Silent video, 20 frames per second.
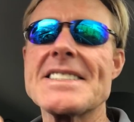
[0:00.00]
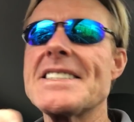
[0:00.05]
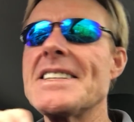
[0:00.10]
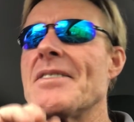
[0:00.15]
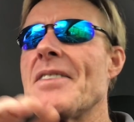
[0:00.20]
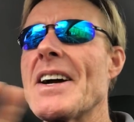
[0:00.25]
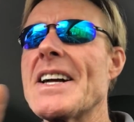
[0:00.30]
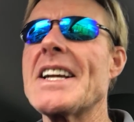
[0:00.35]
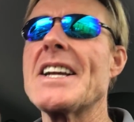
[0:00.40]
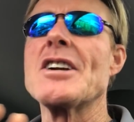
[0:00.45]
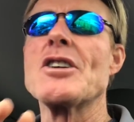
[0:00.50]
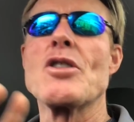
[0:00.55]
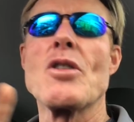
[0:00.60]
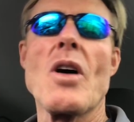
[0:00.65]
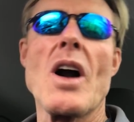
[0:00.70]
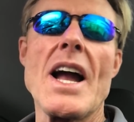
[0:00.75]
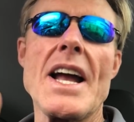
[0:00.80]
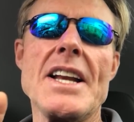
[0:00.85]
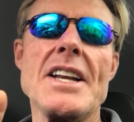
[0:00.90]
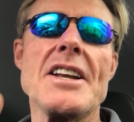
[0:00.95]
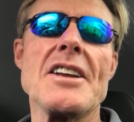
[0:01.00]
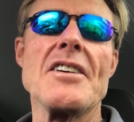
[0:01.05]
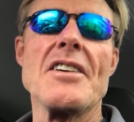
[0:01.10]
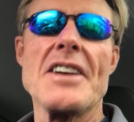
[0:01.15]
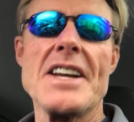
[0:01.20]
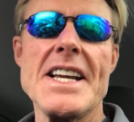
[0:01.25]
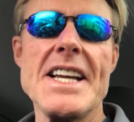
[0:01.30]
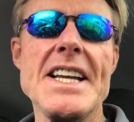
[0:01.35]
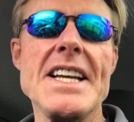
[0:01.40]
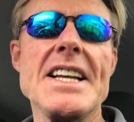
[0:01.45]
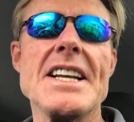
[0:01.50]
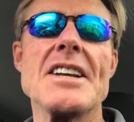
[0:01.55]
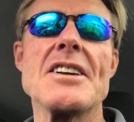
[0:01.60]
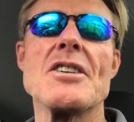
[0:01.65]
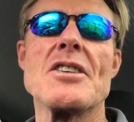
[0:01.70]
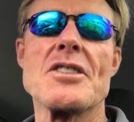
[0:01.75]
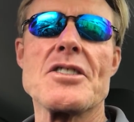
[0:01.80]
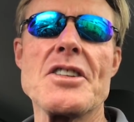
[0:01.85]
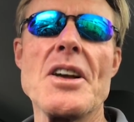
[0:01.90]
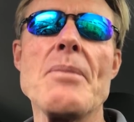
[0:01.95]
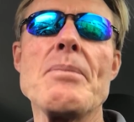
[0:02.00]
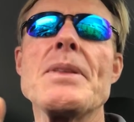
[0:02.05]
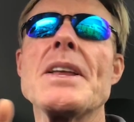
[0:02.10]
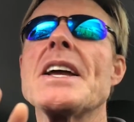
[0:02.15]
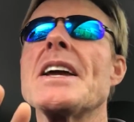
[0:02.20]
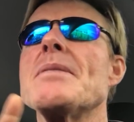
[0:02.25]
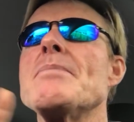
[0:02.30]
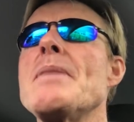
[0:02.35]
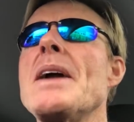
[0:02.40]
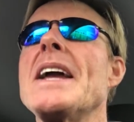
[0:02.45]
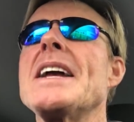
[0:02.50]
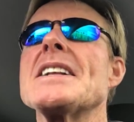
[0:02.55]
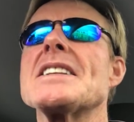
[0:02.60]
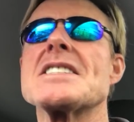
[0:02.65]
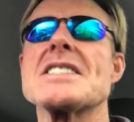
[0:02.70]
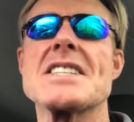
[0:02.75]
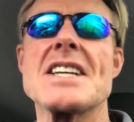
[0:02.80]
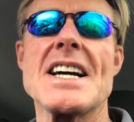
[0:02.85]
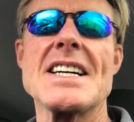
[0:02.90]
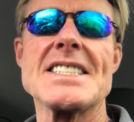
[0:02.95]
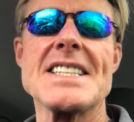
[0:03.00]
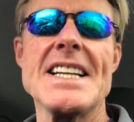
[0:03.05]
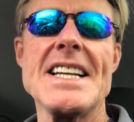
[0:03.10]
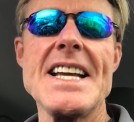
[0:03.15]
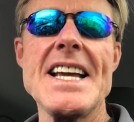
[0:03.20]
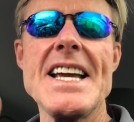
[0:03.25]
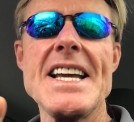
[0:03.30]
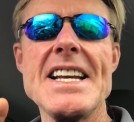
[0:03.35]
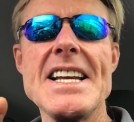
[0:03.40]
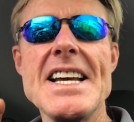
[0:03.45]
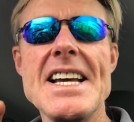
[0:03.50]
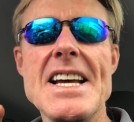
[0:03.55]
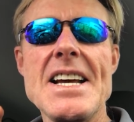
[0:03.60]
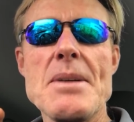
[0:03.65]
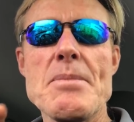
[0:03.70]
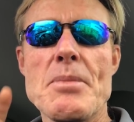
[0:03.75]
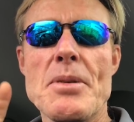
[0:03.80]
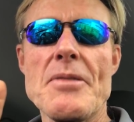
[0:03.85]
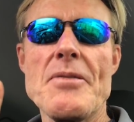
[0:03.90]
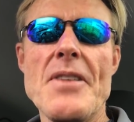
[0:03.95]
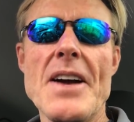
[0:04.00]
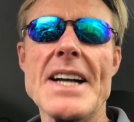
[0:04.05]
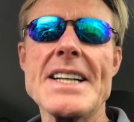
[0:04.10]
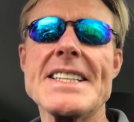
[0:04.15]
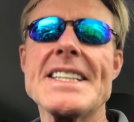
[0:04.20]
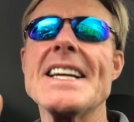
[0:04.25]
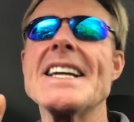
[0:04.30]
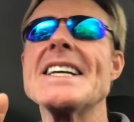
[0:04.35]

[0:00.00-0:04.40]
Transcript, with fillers: see if I can grind it or heat it or something and make it the size I need, perfect